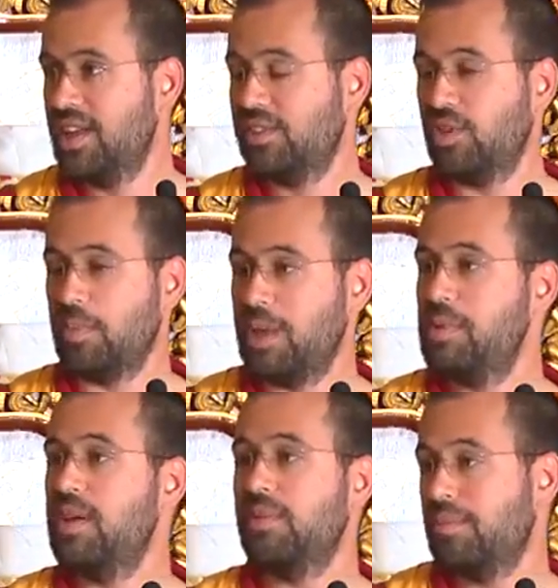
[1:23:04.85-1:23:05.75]
So
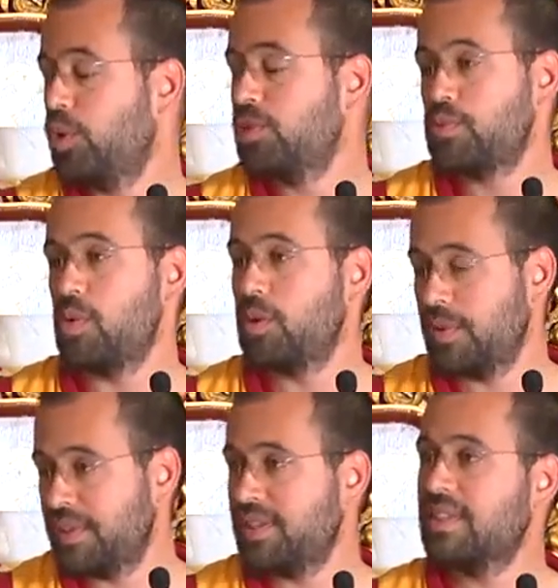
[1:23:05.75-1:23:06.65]
maybe, most probably
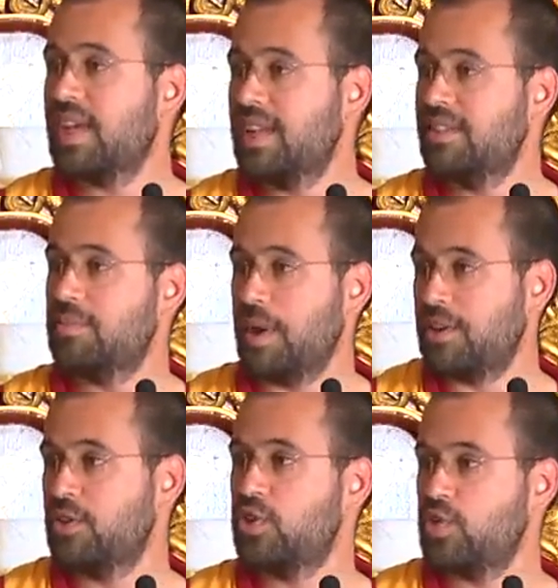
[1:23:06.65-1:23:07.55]
in this case, it's better
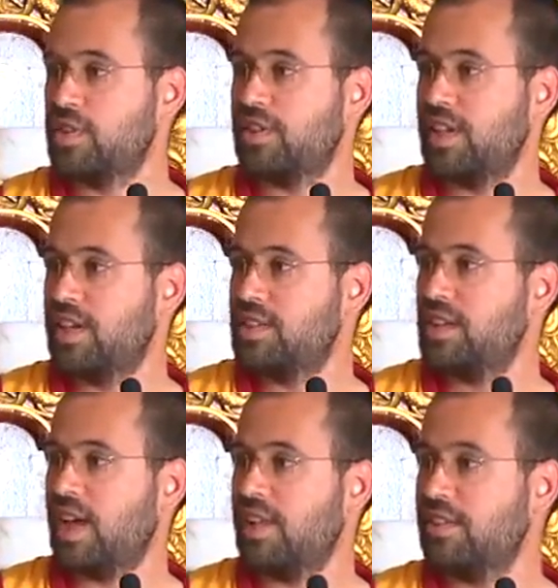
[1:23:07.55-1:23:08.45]
to translate
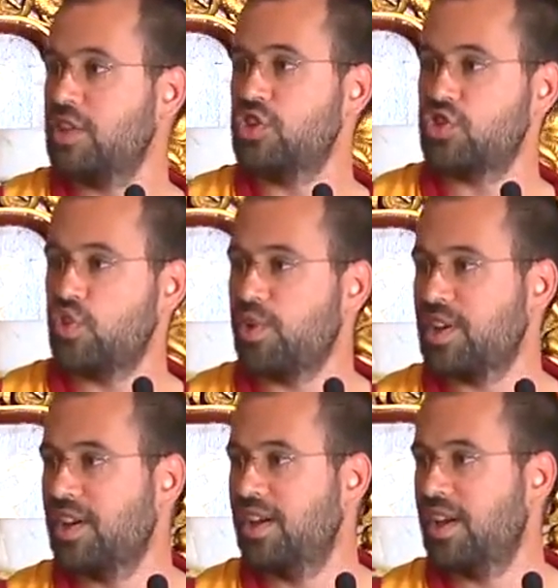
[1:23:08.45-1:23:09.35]
as enduring
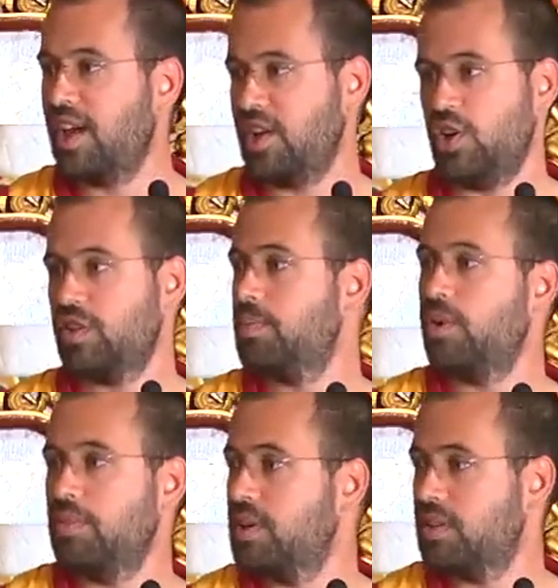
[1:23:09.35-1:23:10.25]
and not
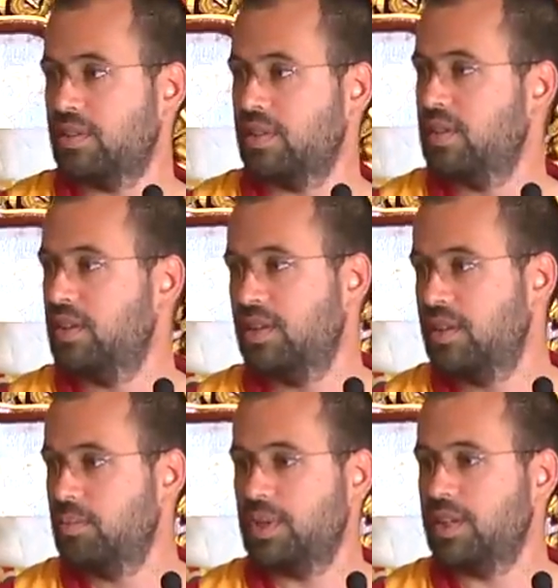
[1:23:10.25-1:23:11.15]
permanent.
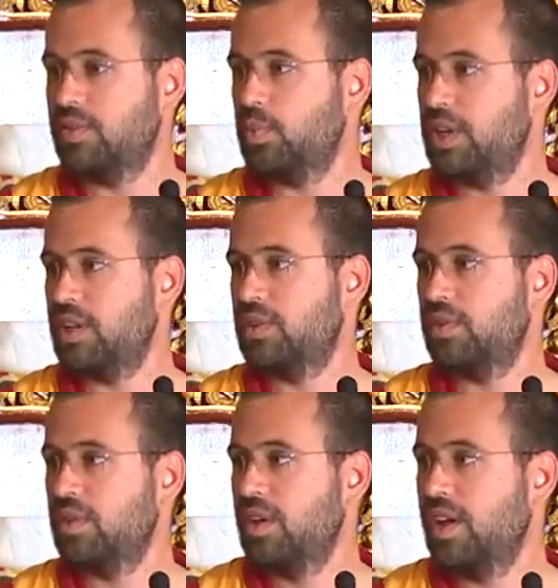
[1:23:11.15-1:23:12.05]
For this we need
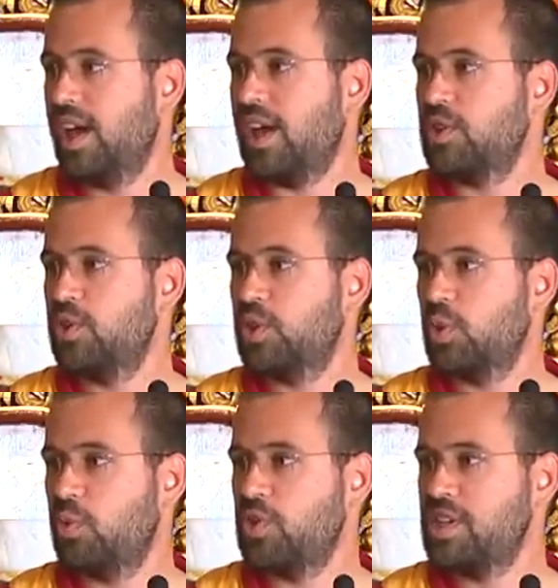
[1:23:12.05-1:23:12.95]
to enter into
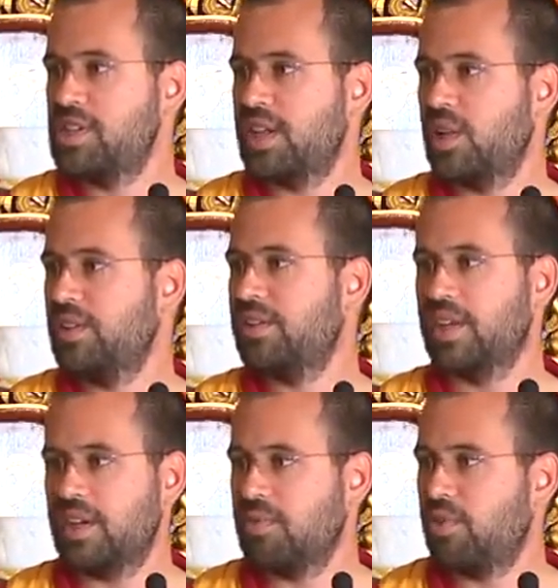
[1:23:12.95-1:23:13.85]
more detailed
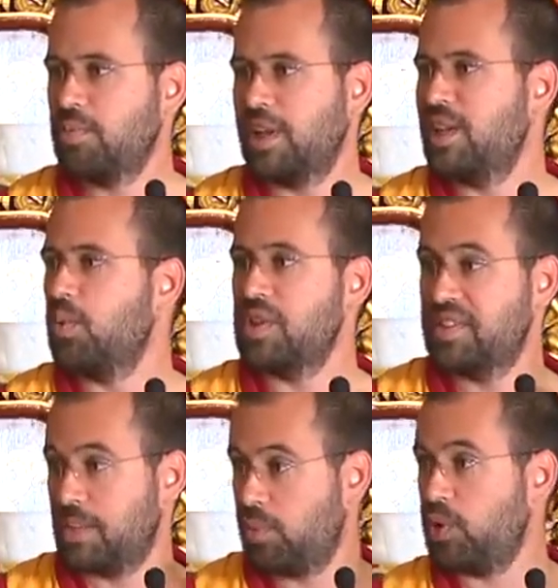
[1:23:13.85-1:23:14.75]
study from the
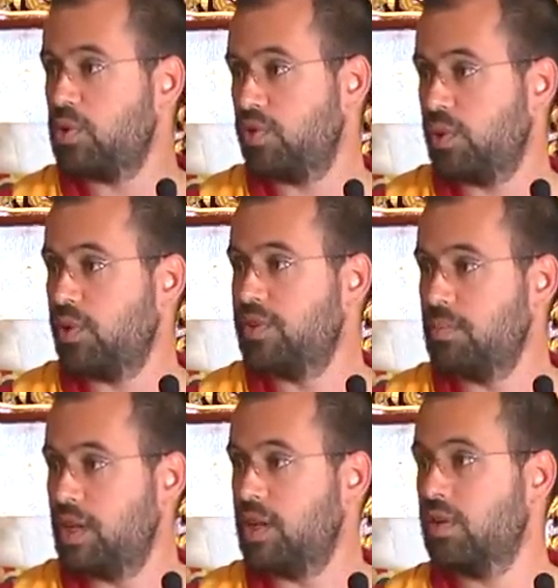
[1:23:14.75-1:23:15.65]
linguistic point of view of the
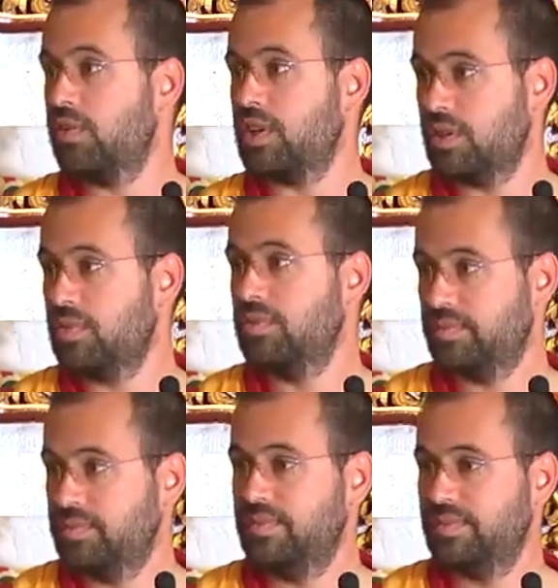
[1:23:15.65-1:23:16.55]
meaning of it.
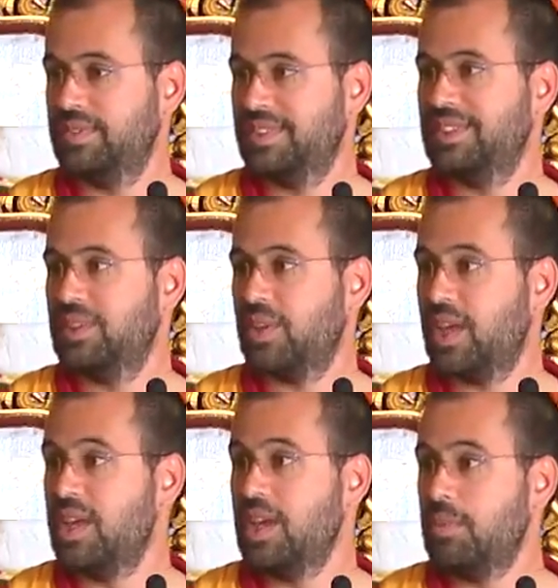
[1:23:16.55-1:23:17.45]
Okay?
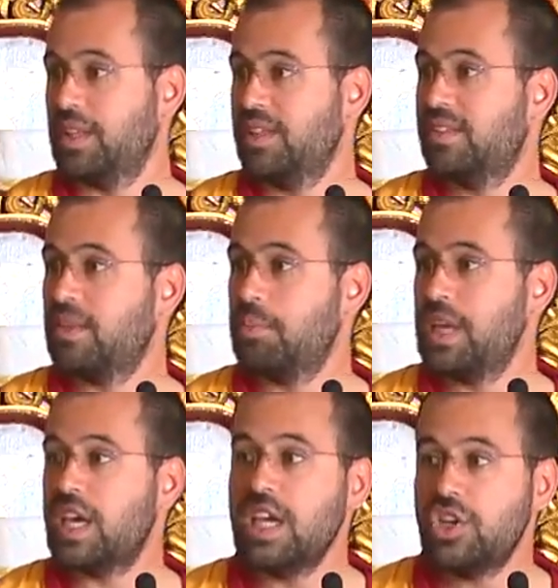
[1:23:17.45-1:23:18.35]
But this is a
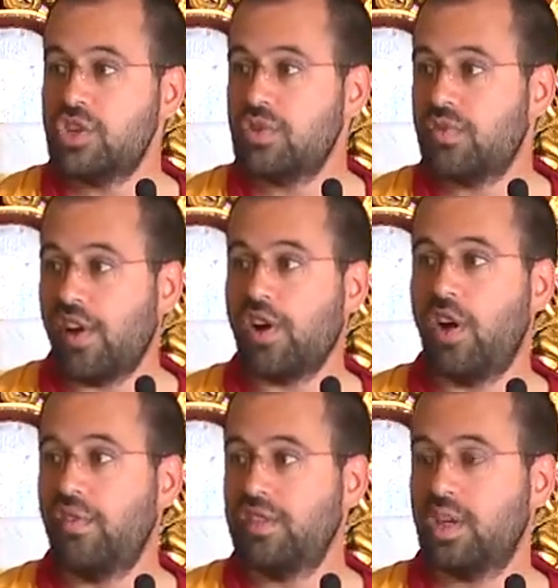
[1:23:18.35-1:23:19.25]
big issue very
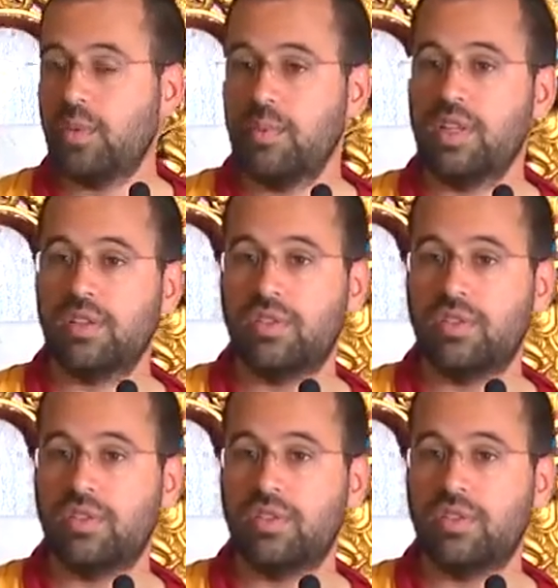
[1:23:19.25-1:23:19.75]
often when we